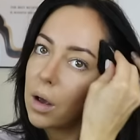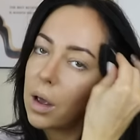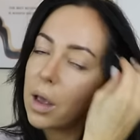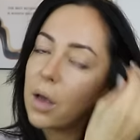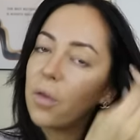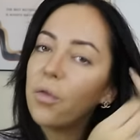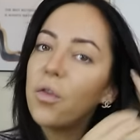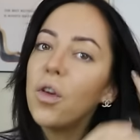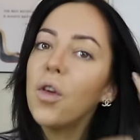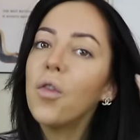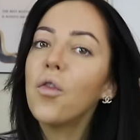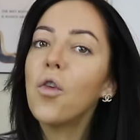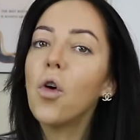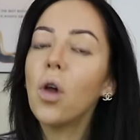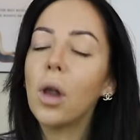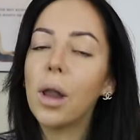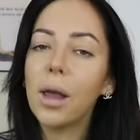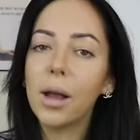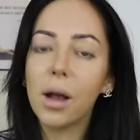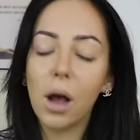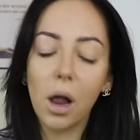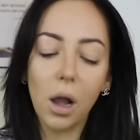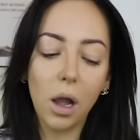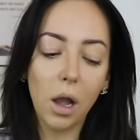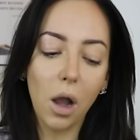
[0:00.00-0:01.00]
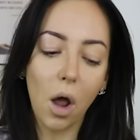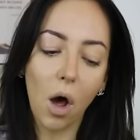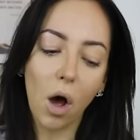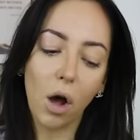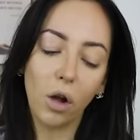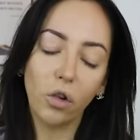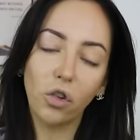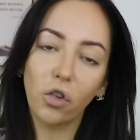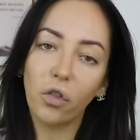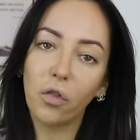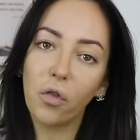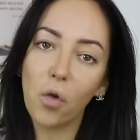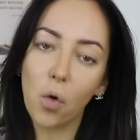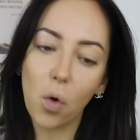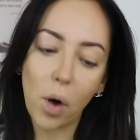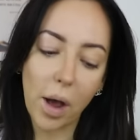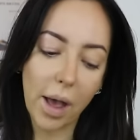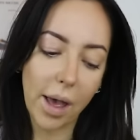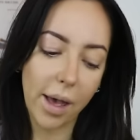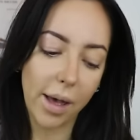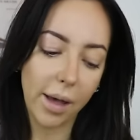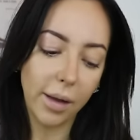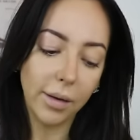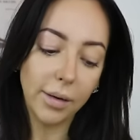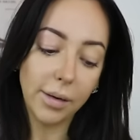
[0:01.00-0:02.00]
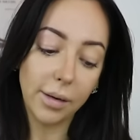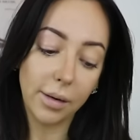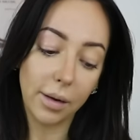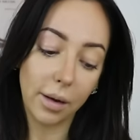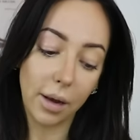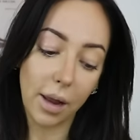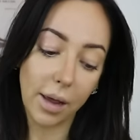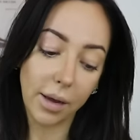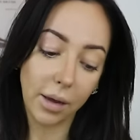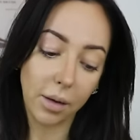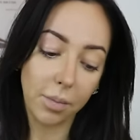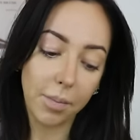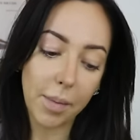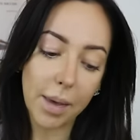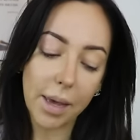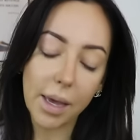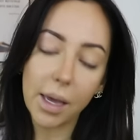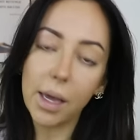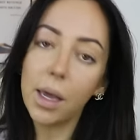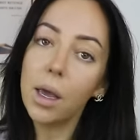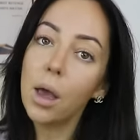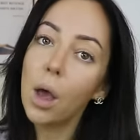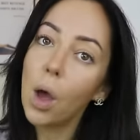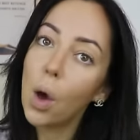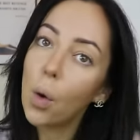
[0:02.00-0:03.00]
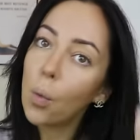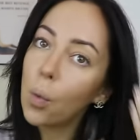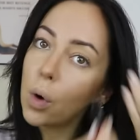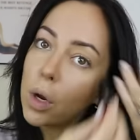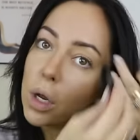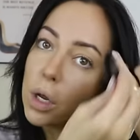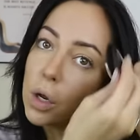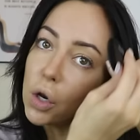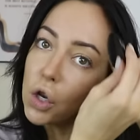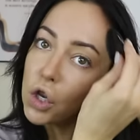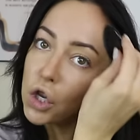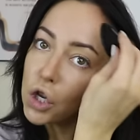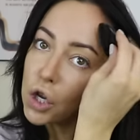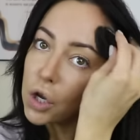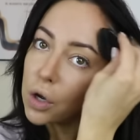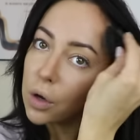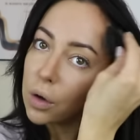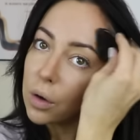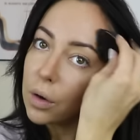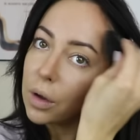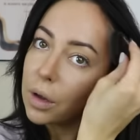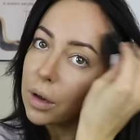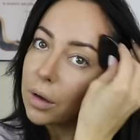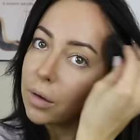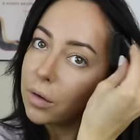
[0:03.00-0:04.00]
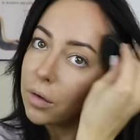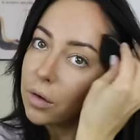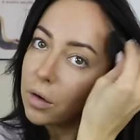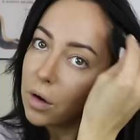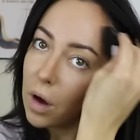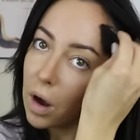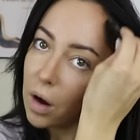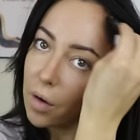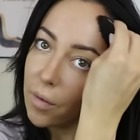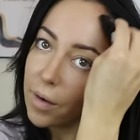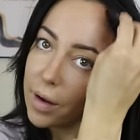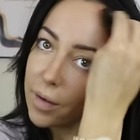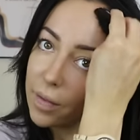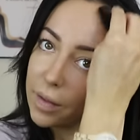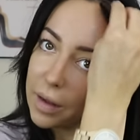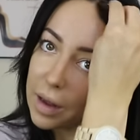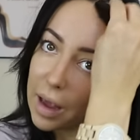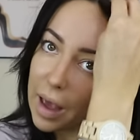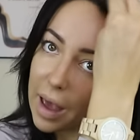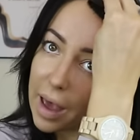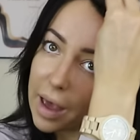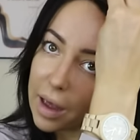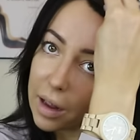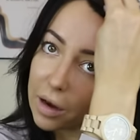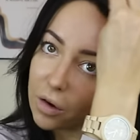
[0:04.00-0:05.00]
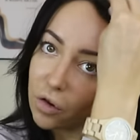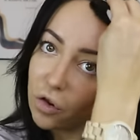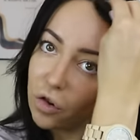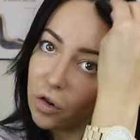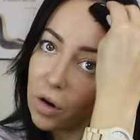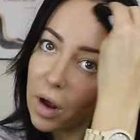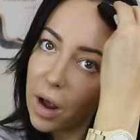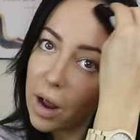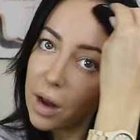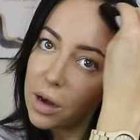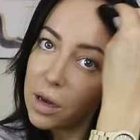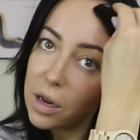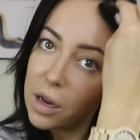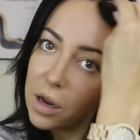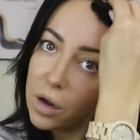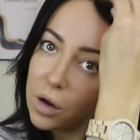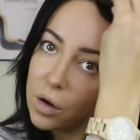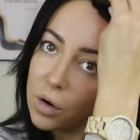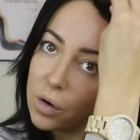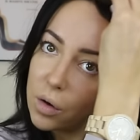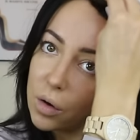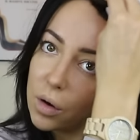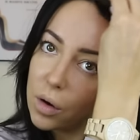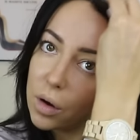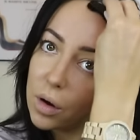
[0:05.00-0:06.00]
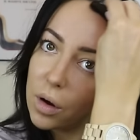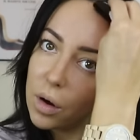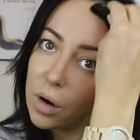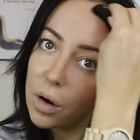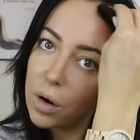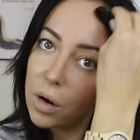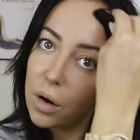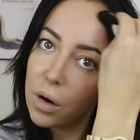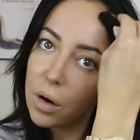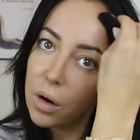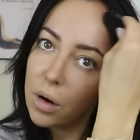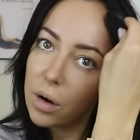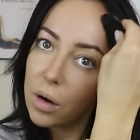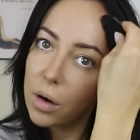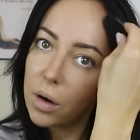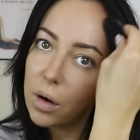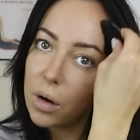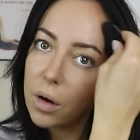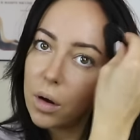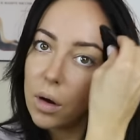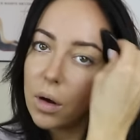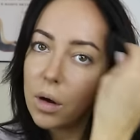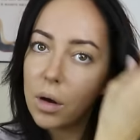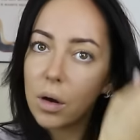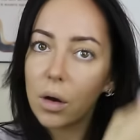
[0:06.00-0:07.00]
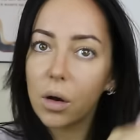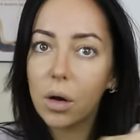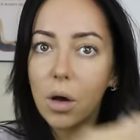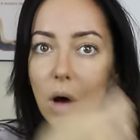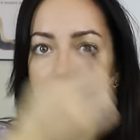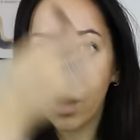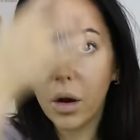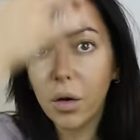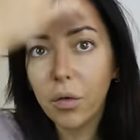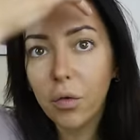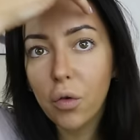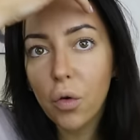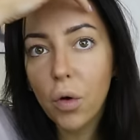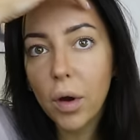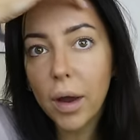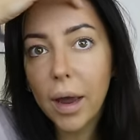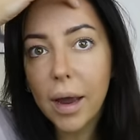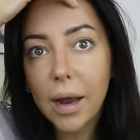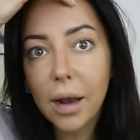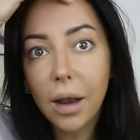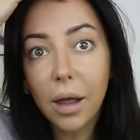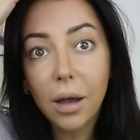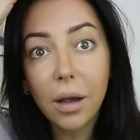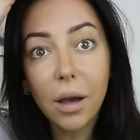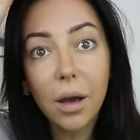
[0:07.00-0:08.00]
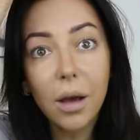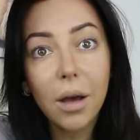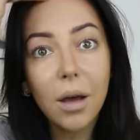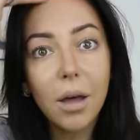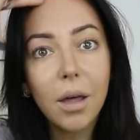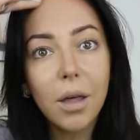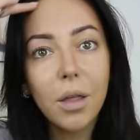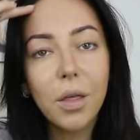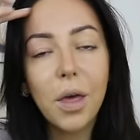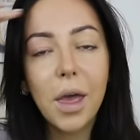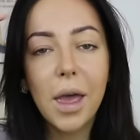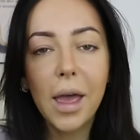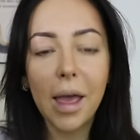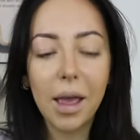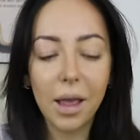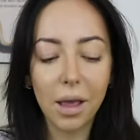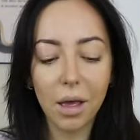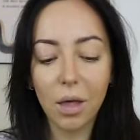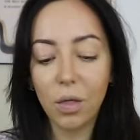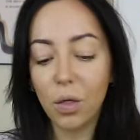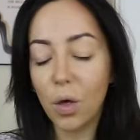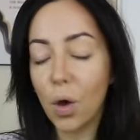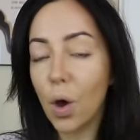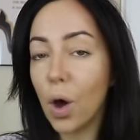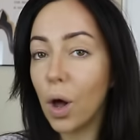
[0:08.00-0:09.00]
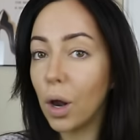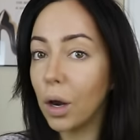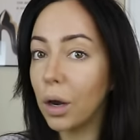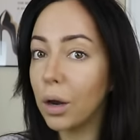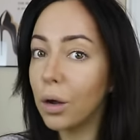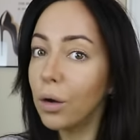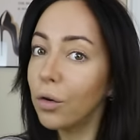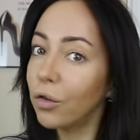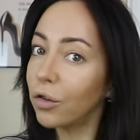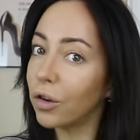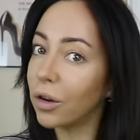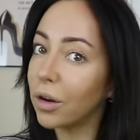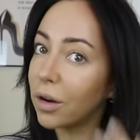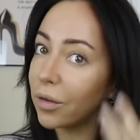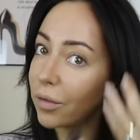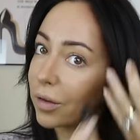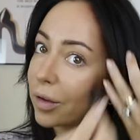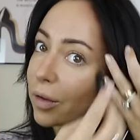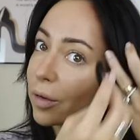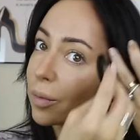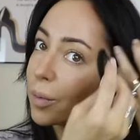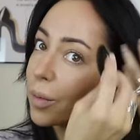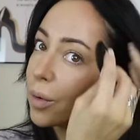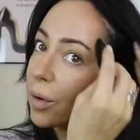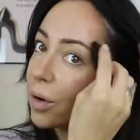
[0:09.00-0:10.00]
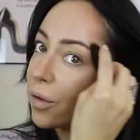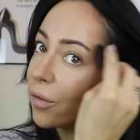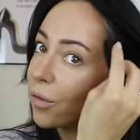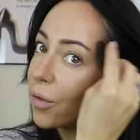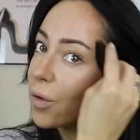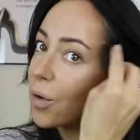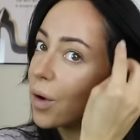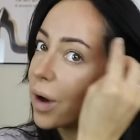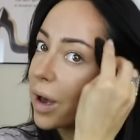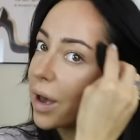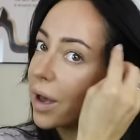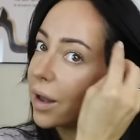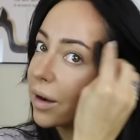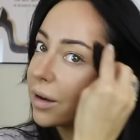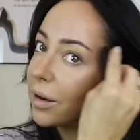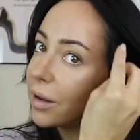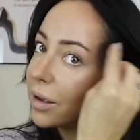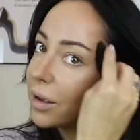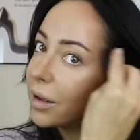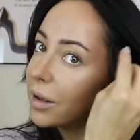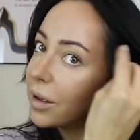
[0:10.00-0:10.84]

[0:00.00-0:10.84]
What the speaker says: If you've got like a large forehead like me, what you do is you go around the edge and you kind of create like the illusion of a smaller forehead.